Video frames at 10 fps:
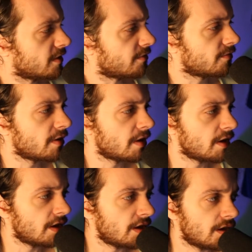If
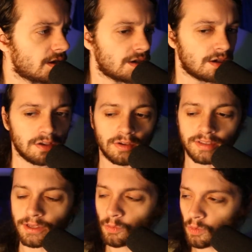you could
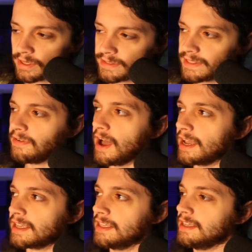set one set of
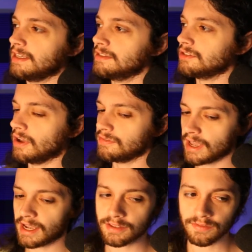hotkeys and you have to
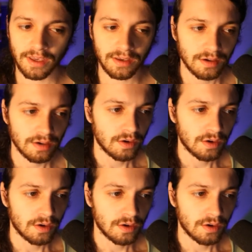activate